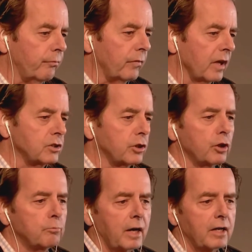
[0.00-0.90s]
I started
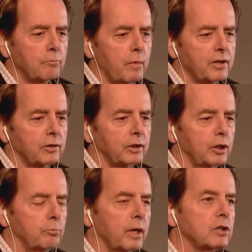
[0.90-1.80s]
buying minor league
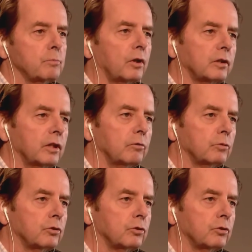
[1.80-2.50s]
baseball teams.